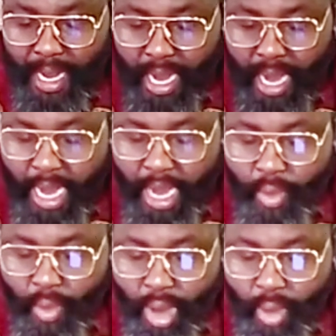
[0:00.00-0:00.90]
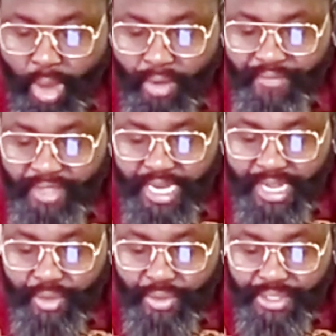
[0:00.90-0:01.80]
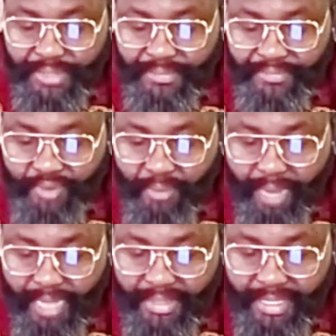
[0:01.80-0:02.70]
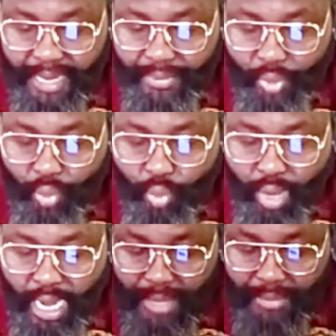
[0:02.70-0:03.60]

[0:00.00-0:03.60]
one of the legal team from Mazi Nwachineke, Kanu,